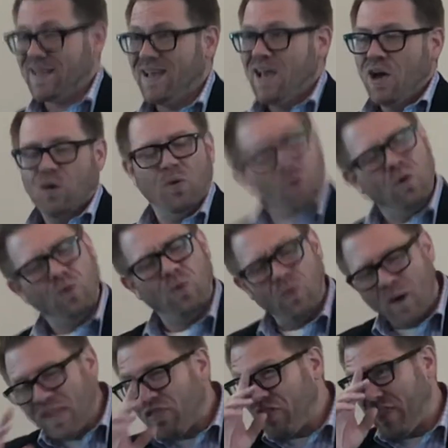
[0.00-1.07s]

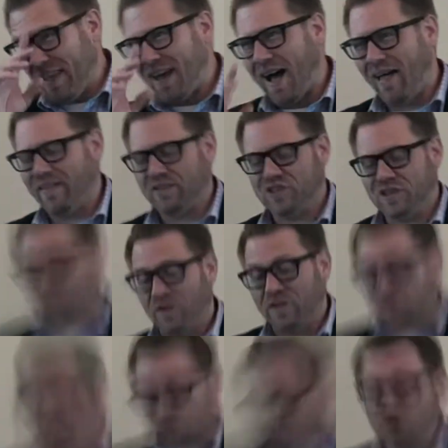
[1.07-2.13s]
What theology? Well,
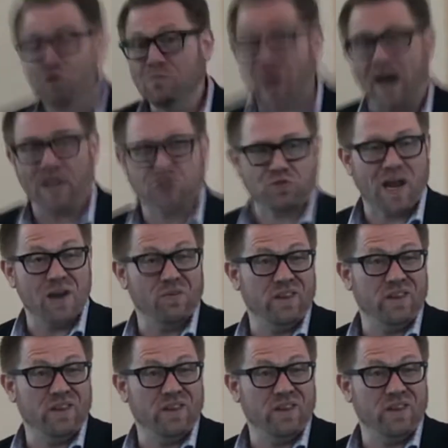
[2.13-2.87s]
there's too much, right?